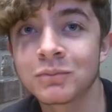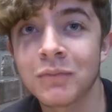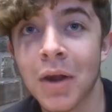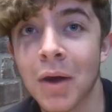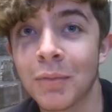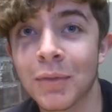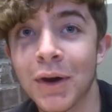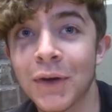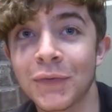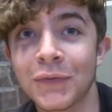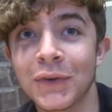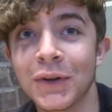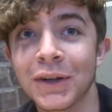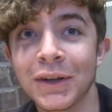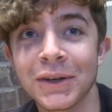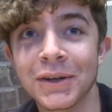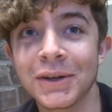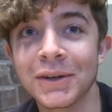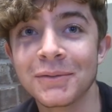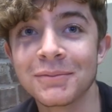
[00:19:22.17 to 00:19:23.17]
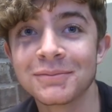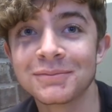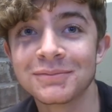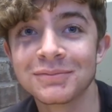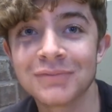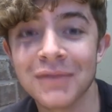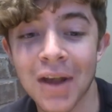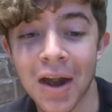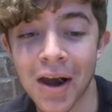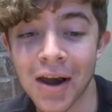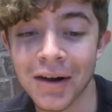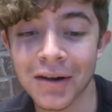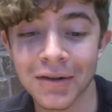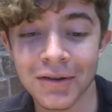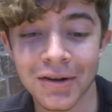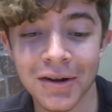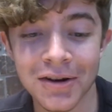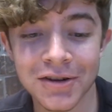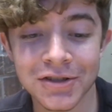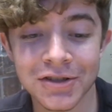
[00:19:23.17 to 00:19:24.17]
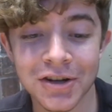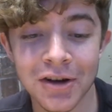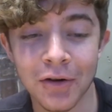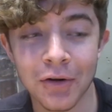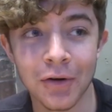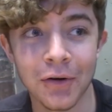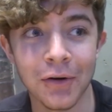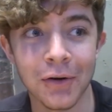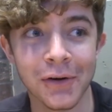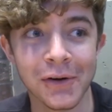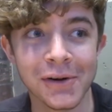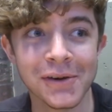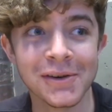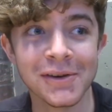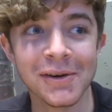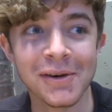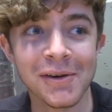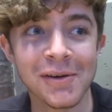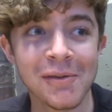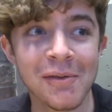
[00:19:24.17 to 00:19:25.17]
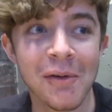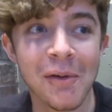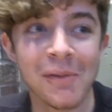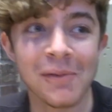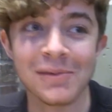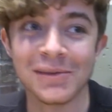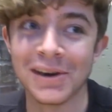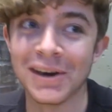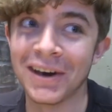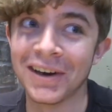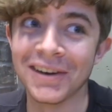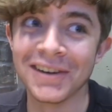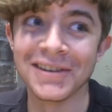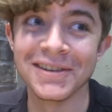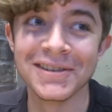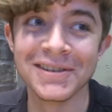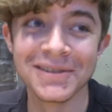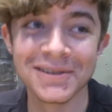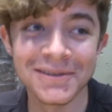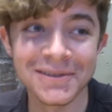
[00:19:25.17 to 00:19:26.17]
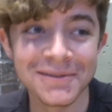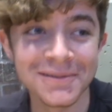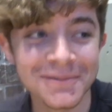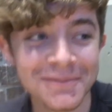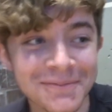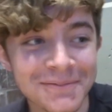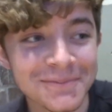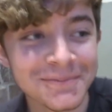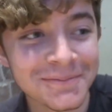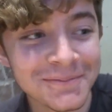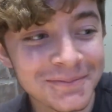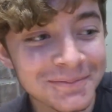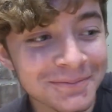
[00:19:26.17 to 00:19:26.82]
I'm not feeling it. I had a lot of... Oh. Where is...